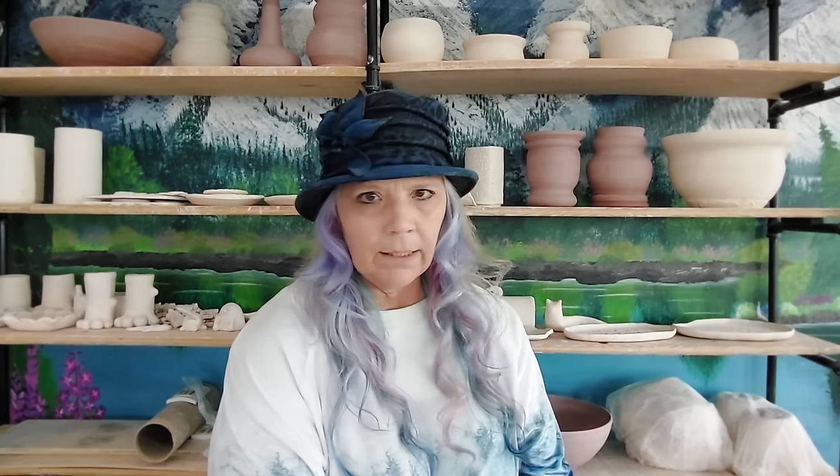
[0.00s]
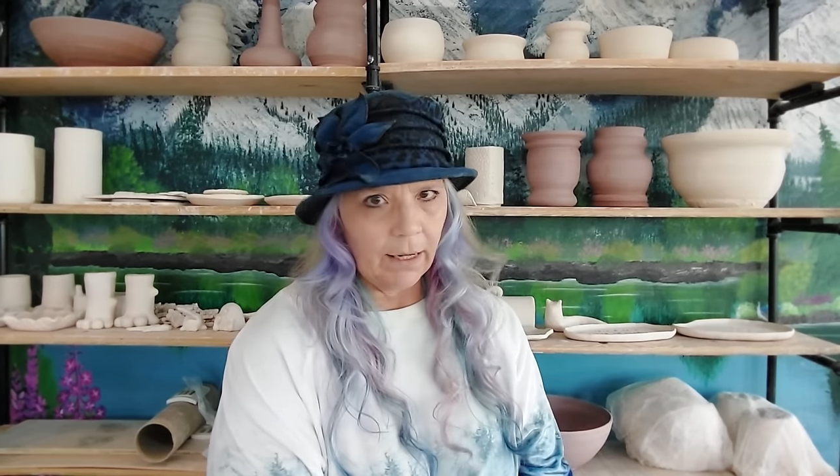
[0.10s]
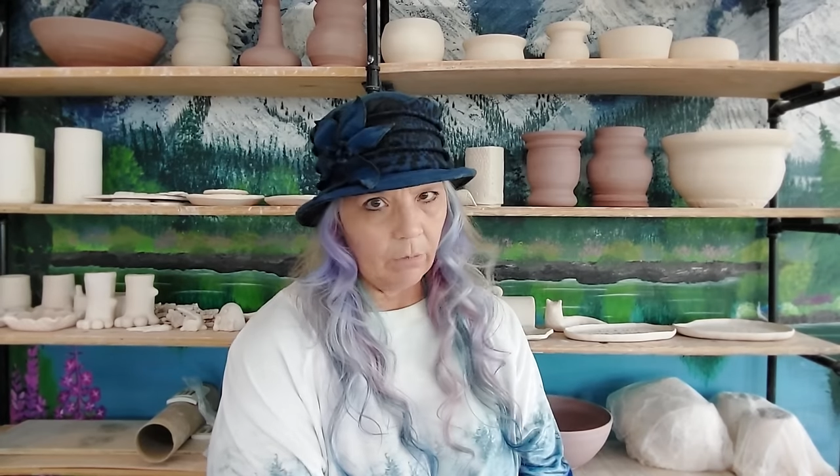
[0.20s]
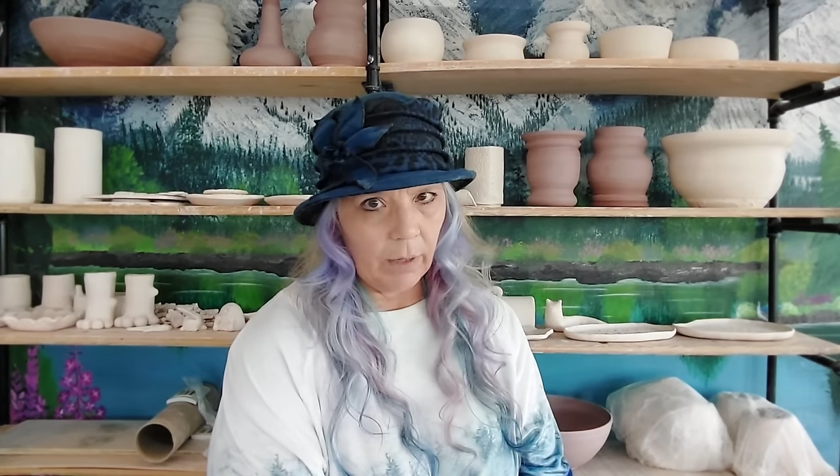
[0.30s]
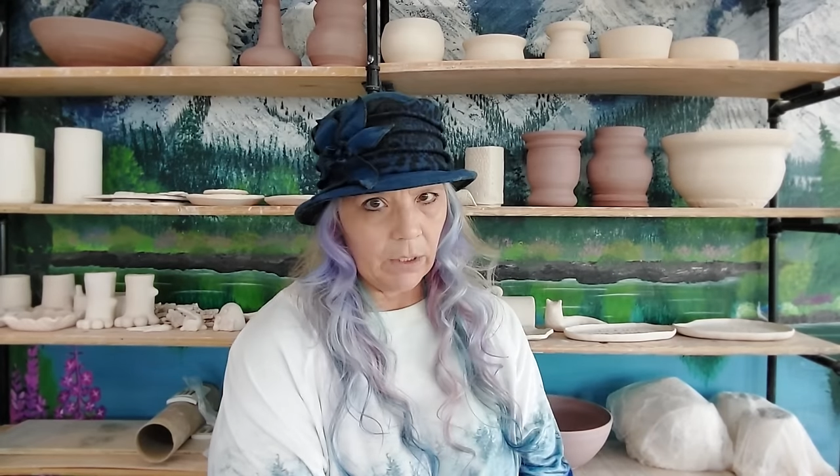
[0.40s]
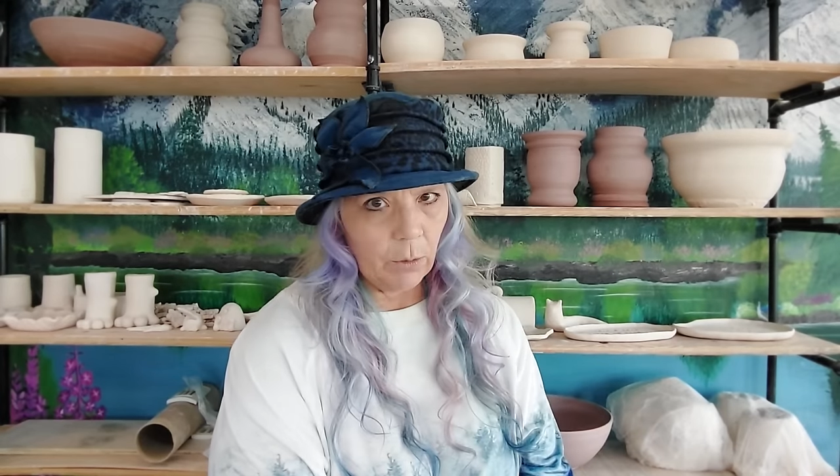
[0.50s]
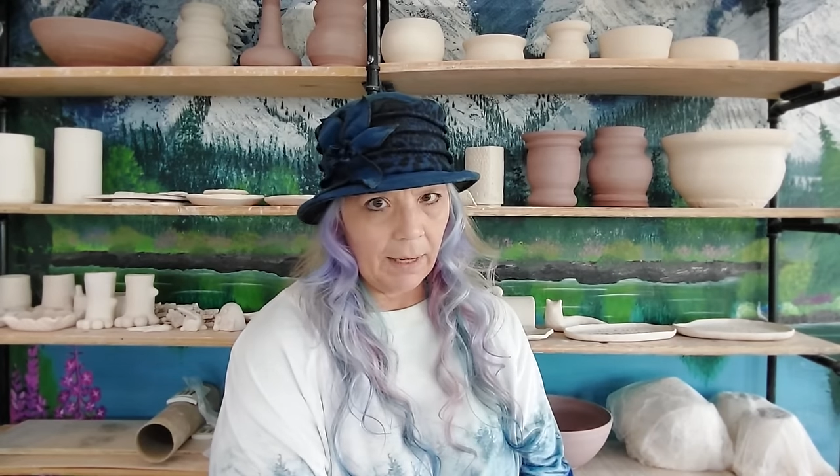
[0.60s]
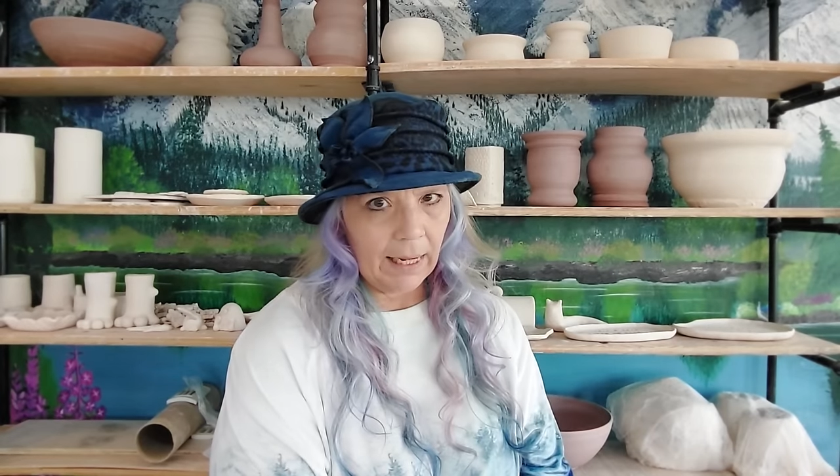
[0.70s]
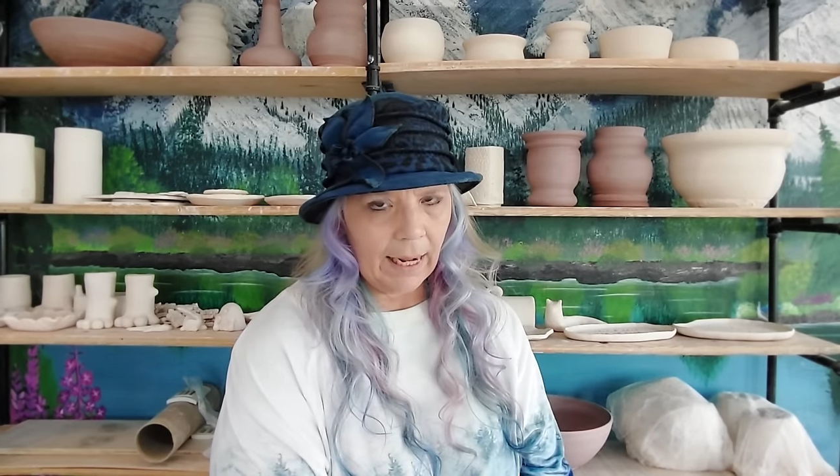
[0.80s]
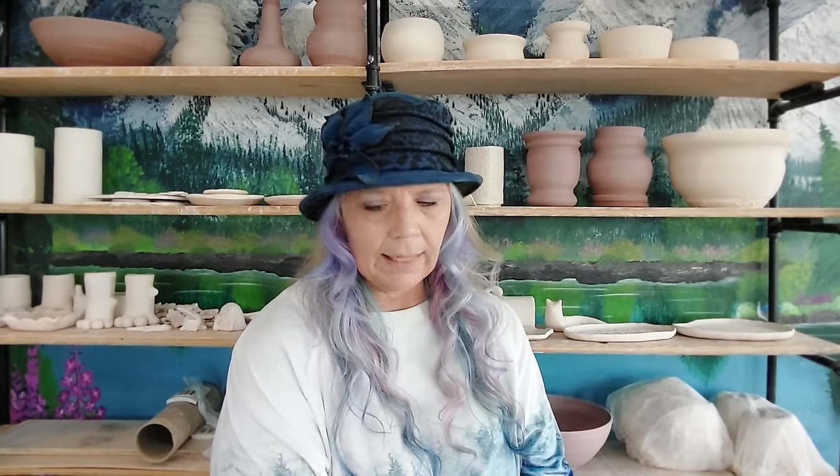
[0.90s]
I have way too
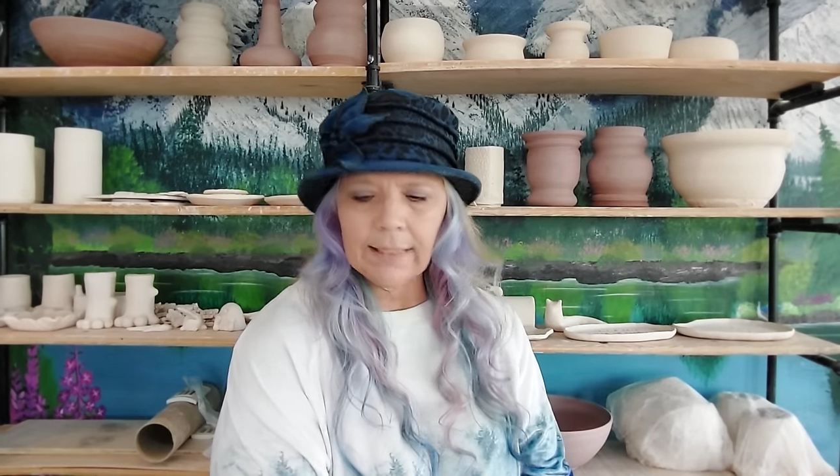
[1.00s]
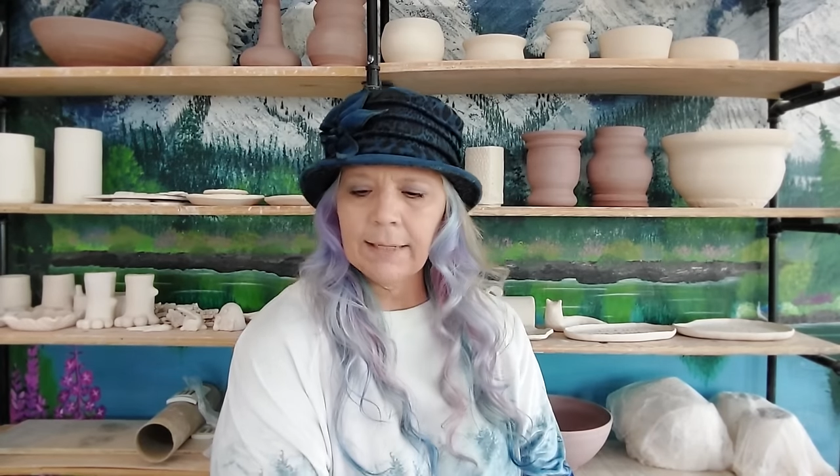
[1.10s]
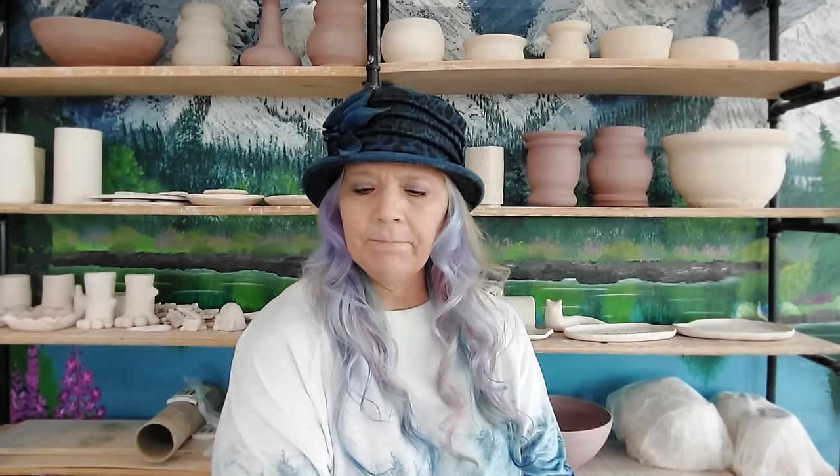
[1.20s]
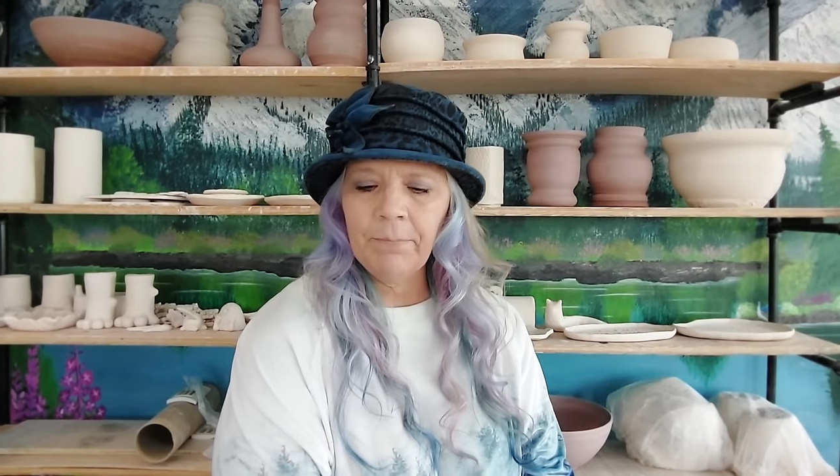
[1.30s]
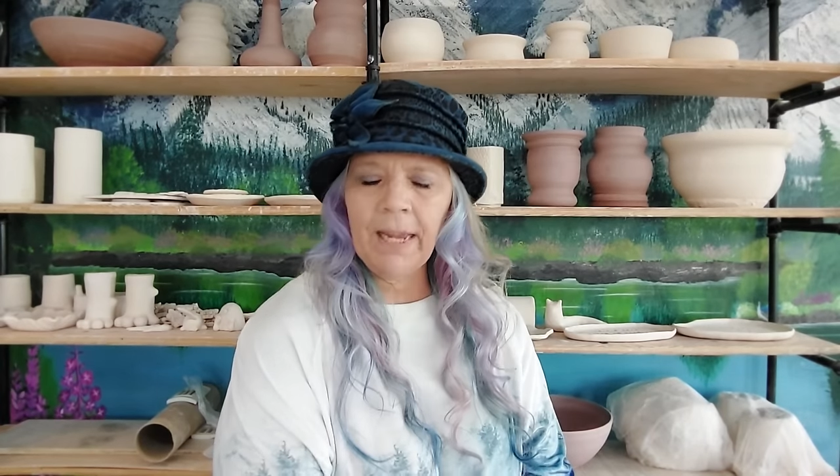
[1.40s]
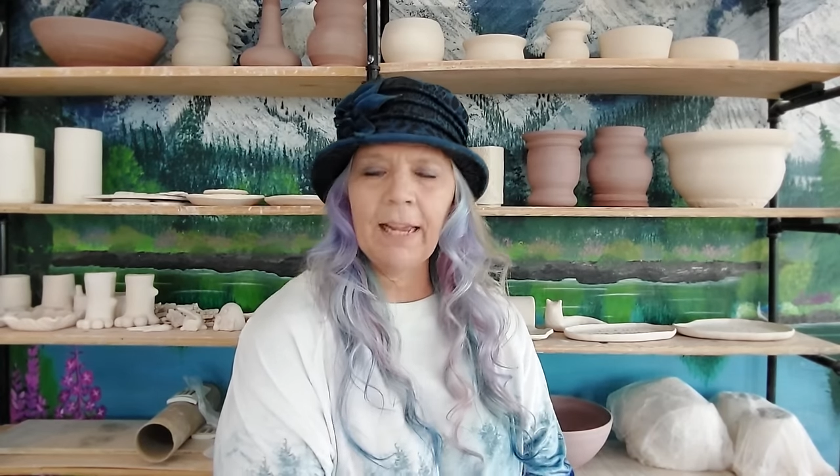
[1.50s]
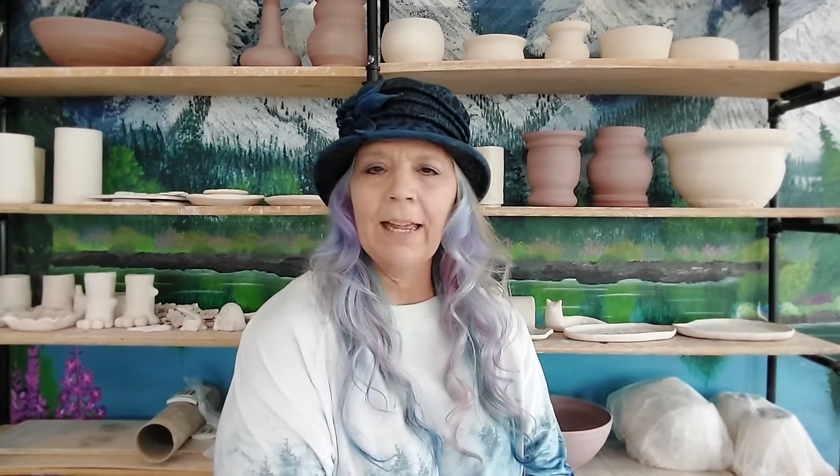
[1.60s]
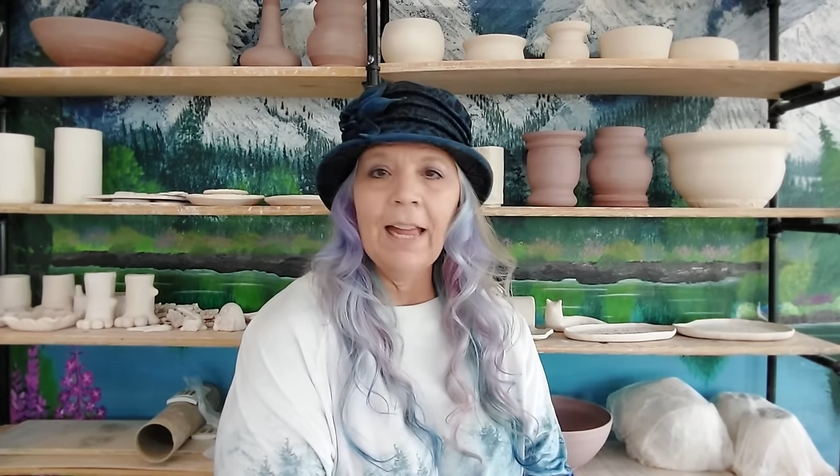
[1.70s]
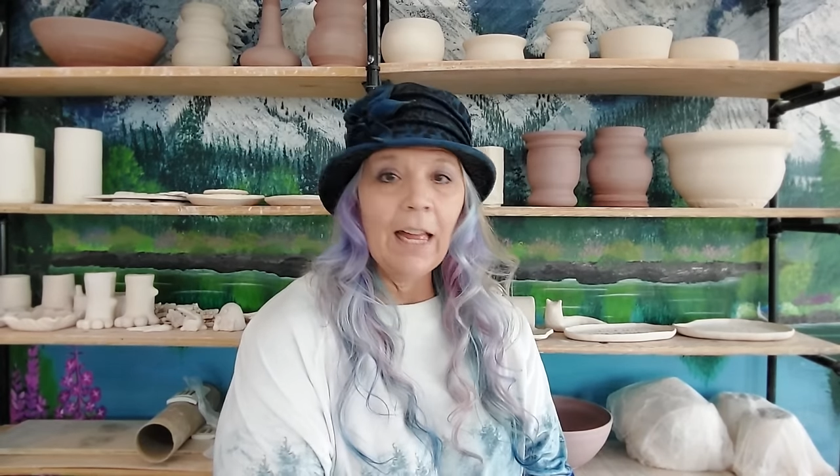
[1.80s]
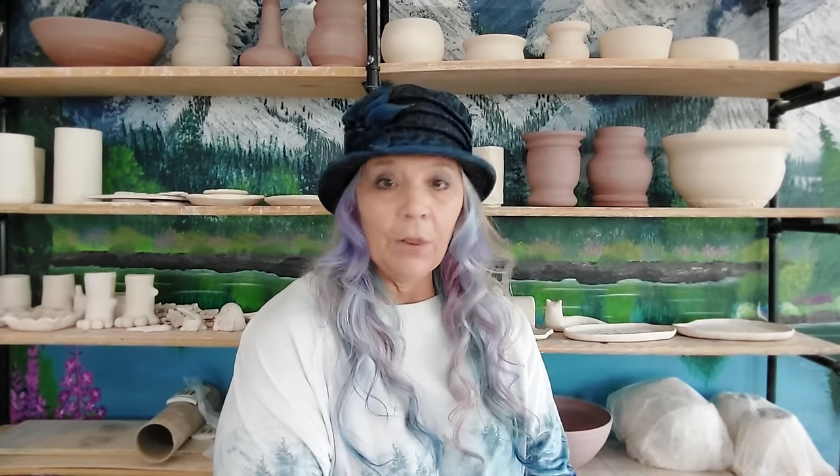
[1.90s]
many hats.
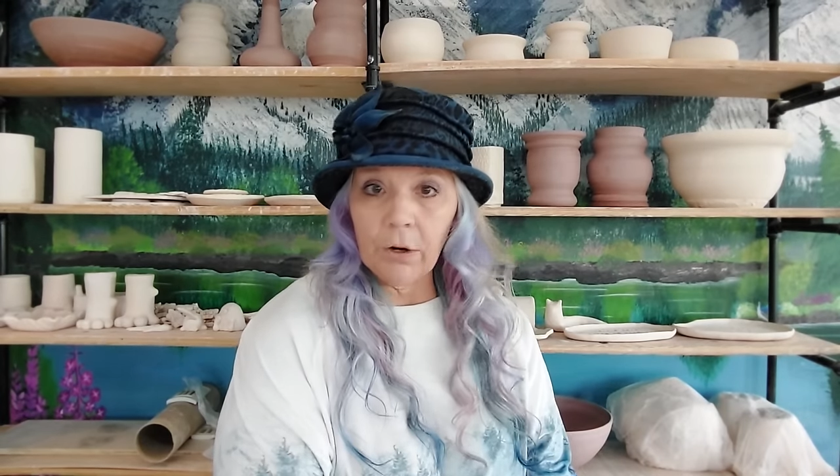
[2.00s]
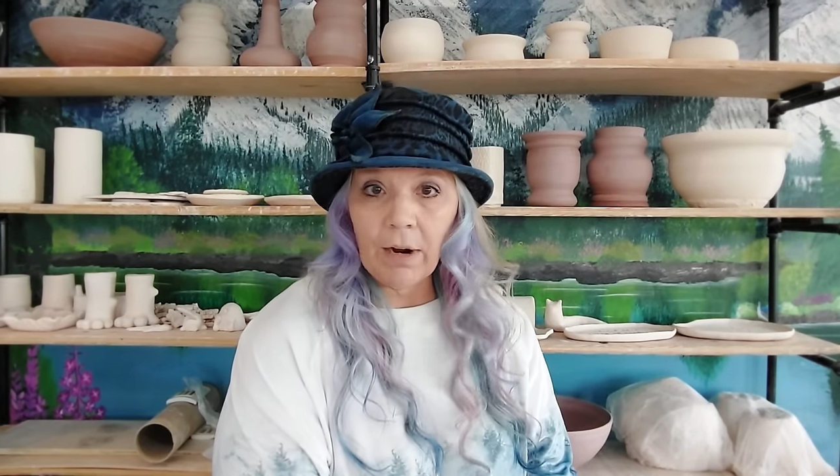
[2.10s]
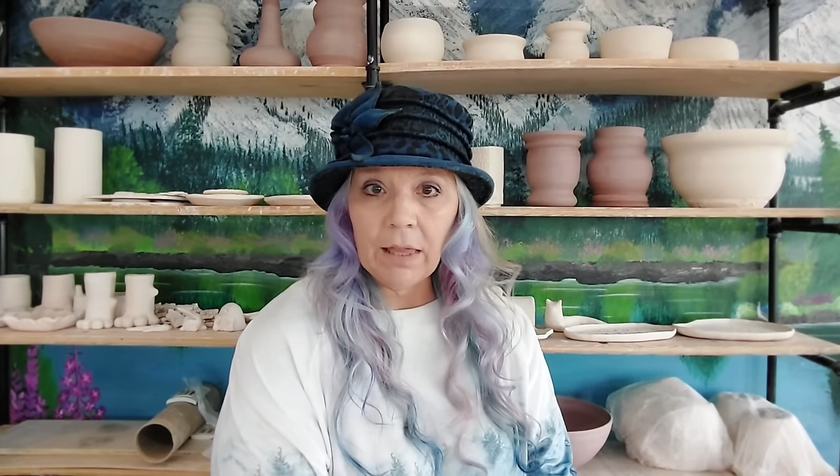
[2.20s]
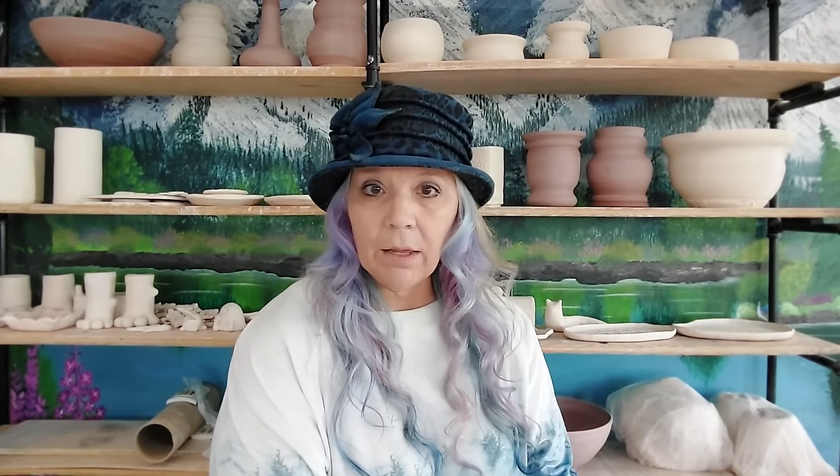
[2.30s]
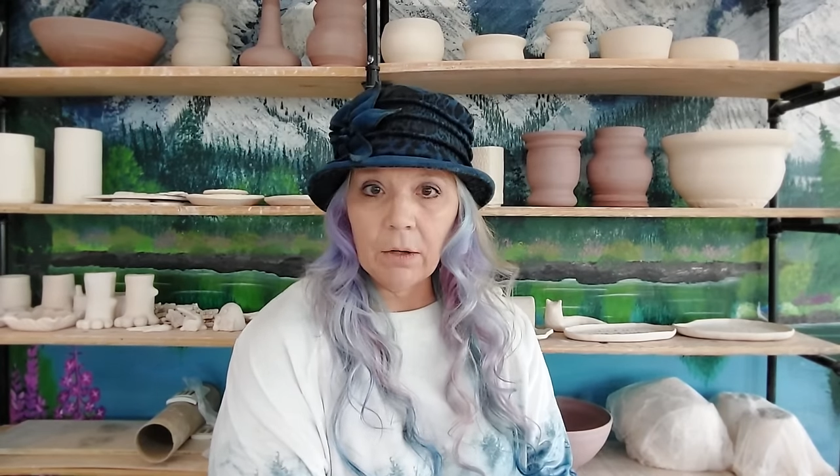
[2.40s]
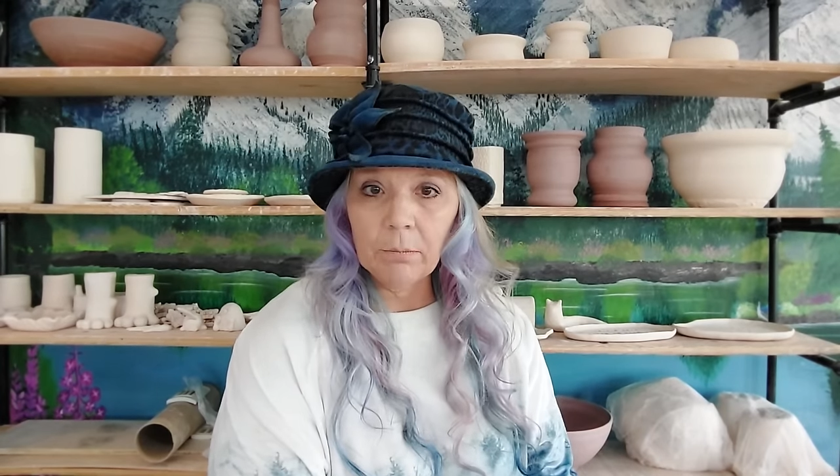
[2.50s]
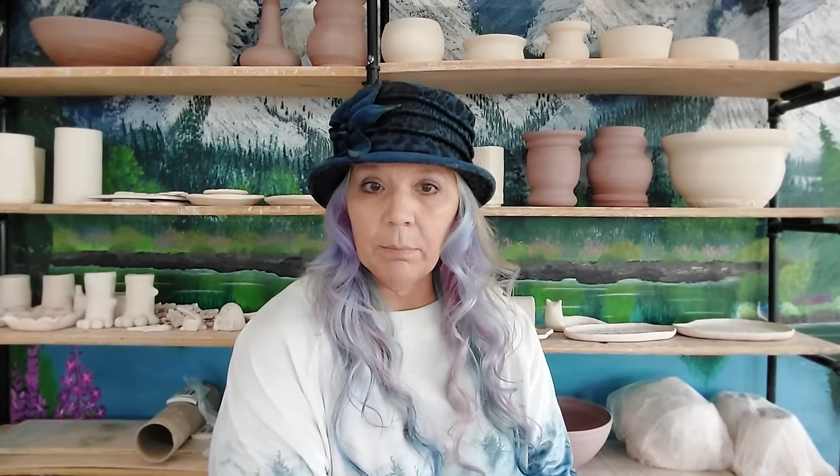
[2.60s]
They're great though,